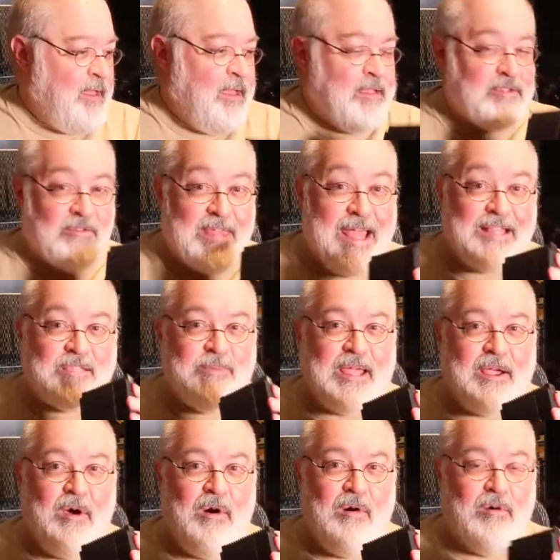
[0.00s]
So that's my
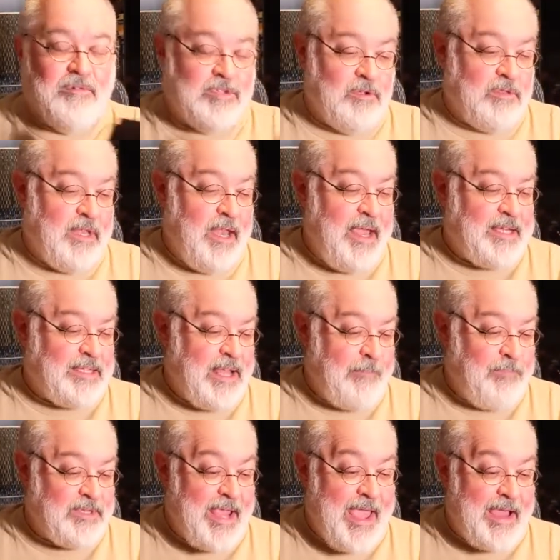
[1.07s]
goal. So the next step
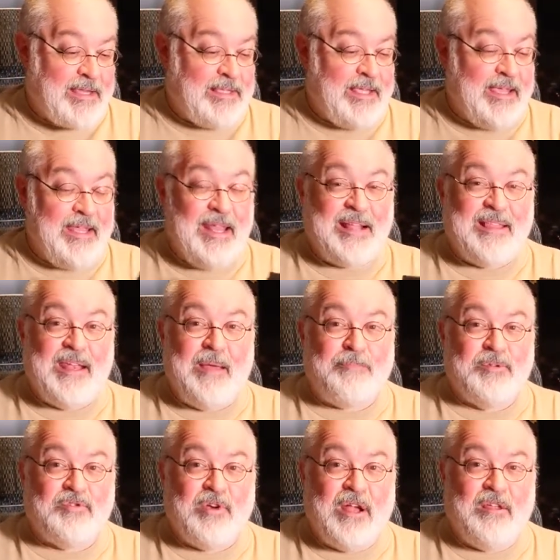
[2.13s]
is to actually connect it up
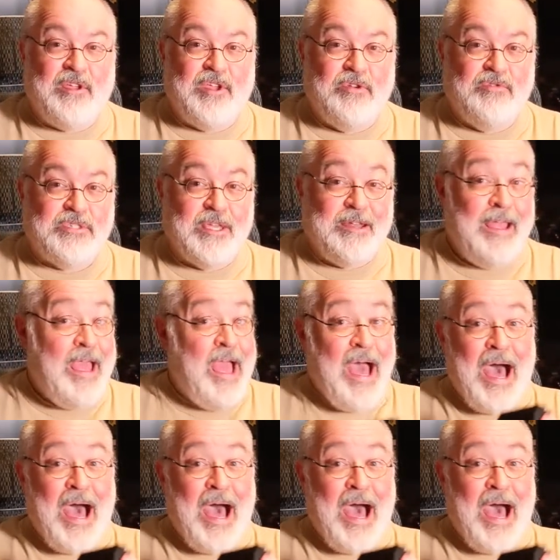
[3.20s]
and try to use it.